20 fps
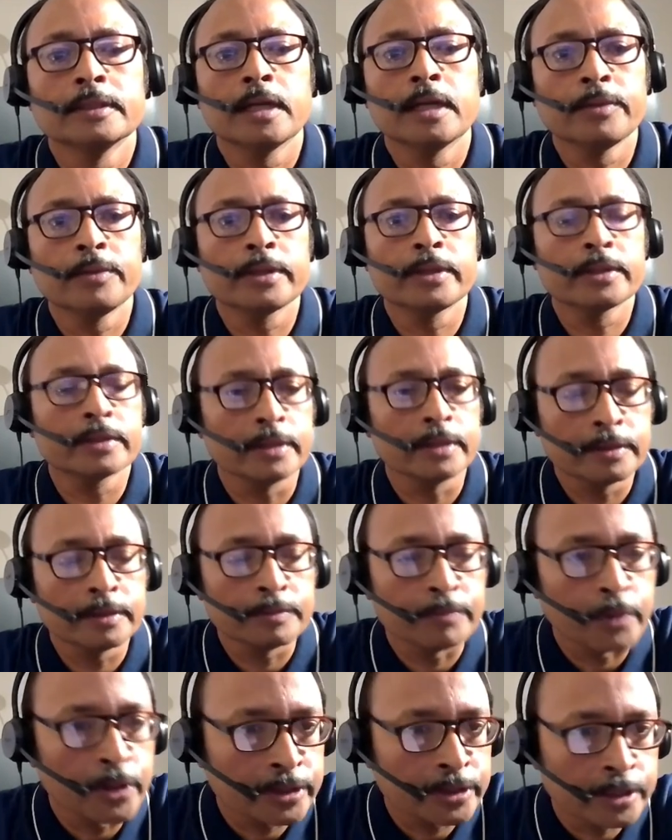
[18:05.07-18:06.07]

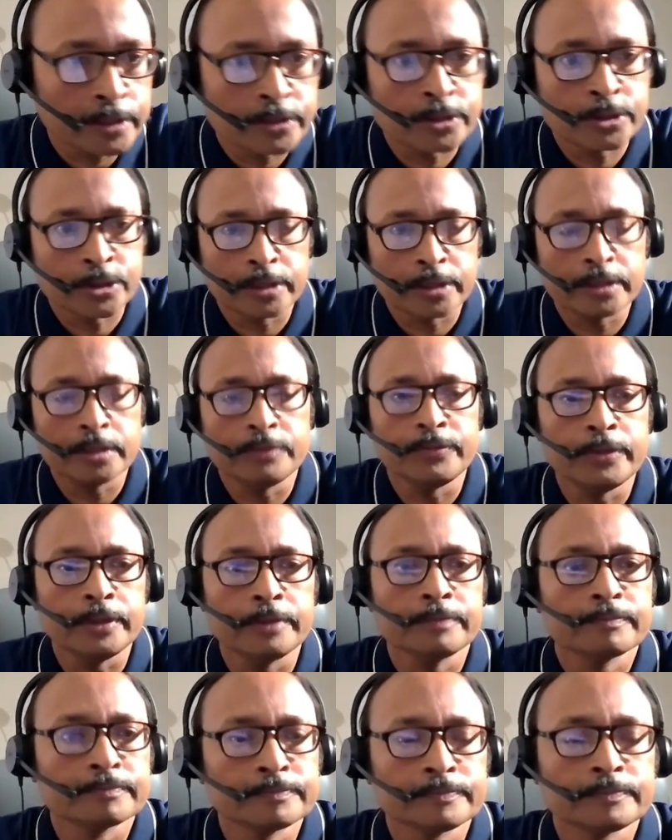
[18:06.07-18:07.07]
our voice assistant
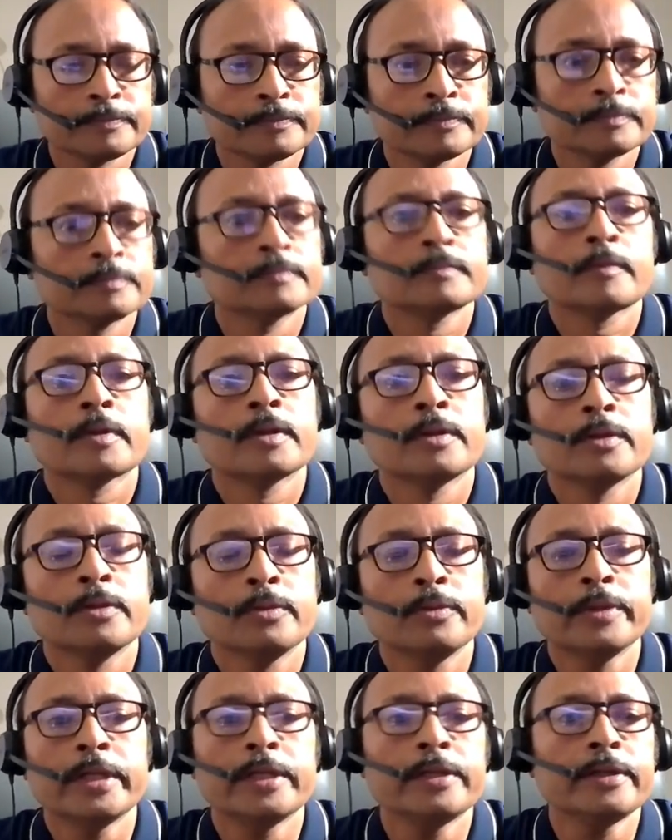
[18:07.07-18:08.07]
EV,
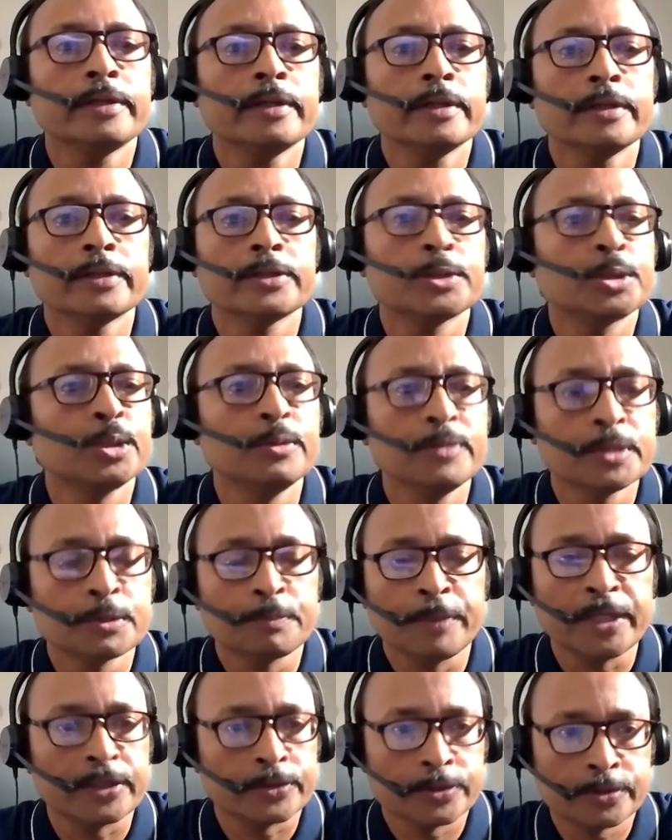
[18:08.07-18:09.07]
when she
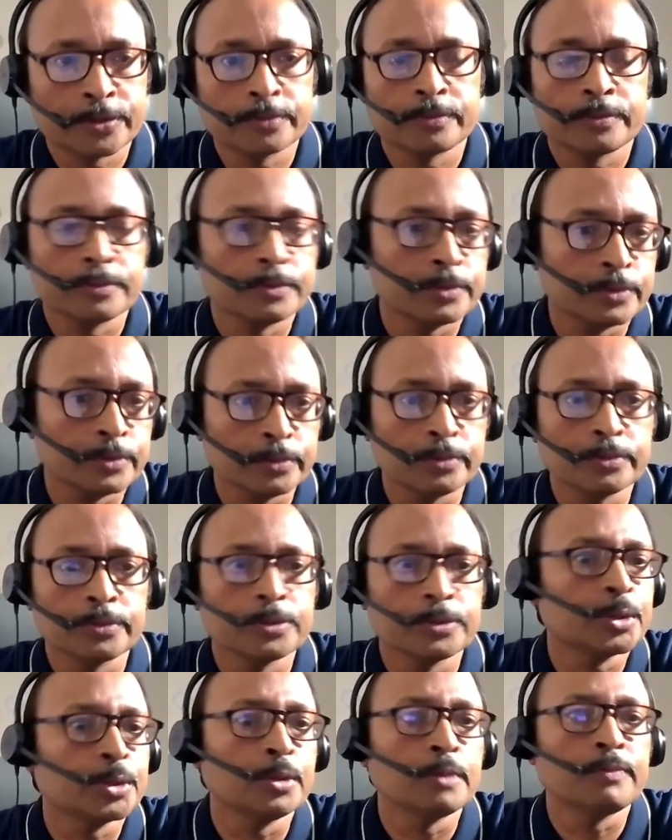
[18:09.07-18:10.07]
speaks, so
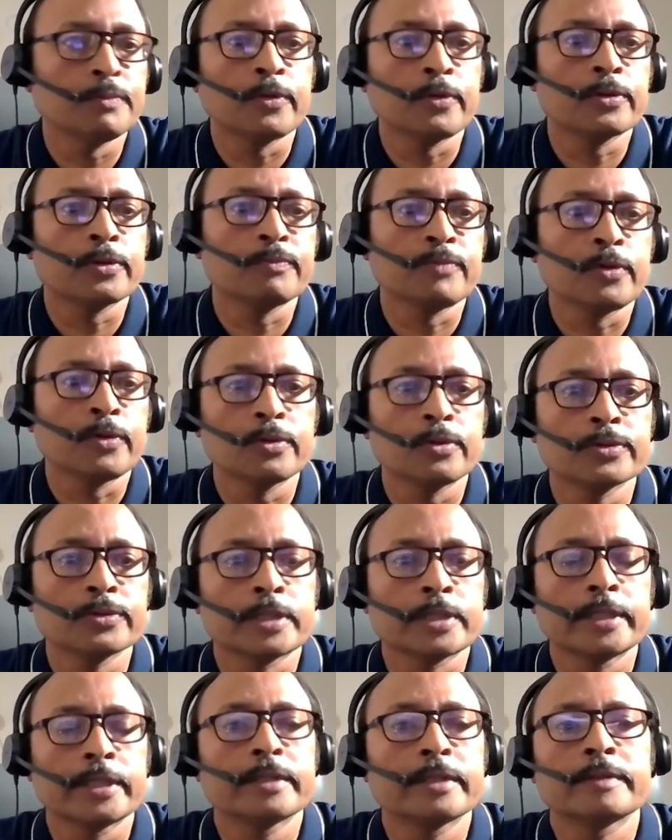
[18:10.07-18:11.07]
she will follow
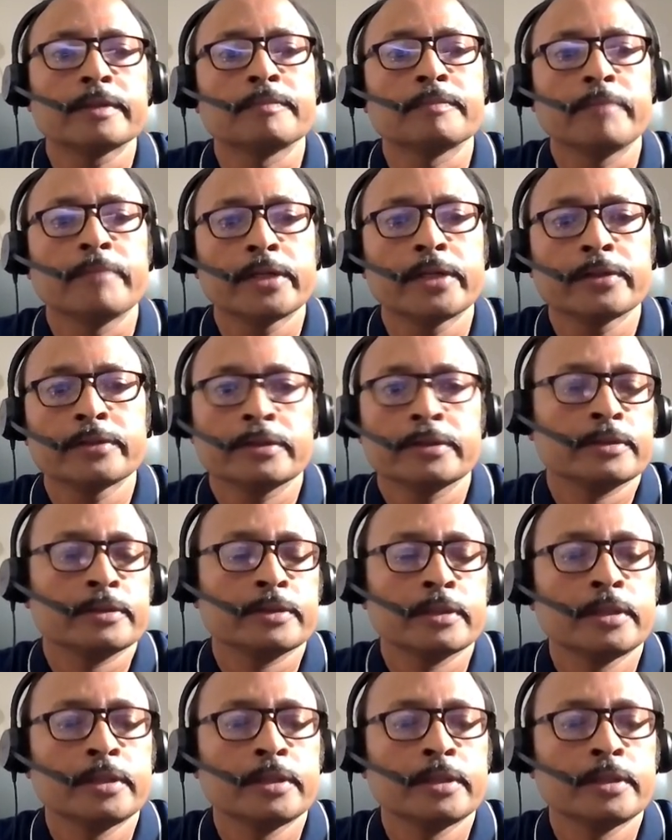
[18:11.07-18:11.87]
certain manner.